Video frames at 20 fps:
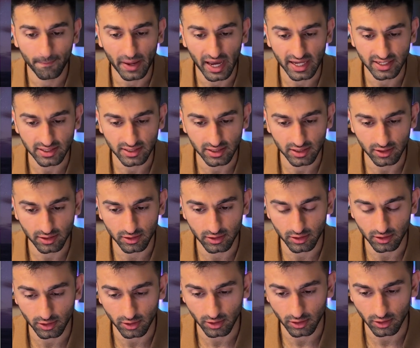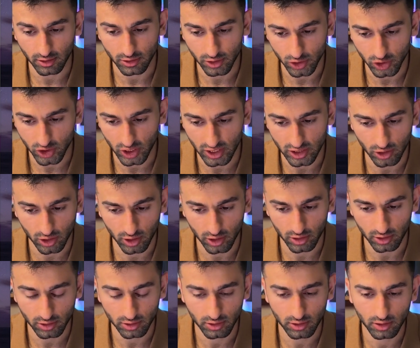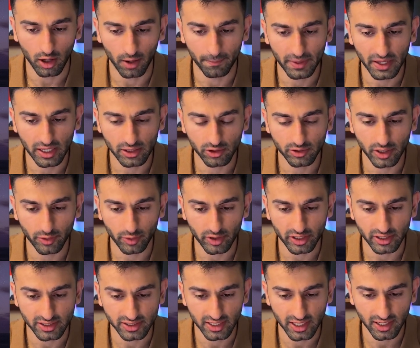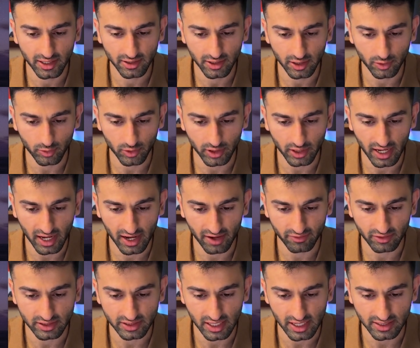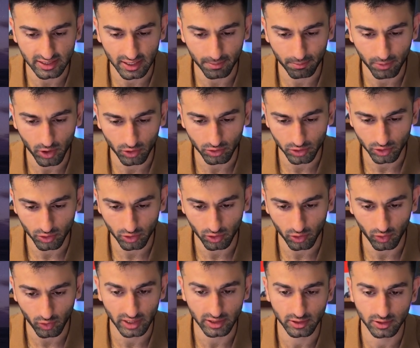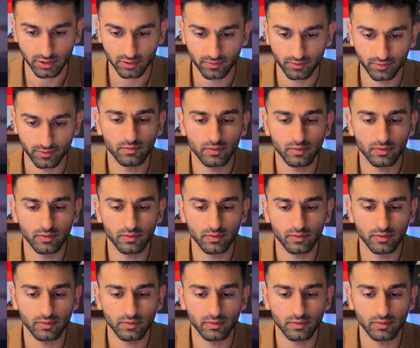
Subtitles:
pass in the JSON payload that we're going to send, and we're going to have this as a post request.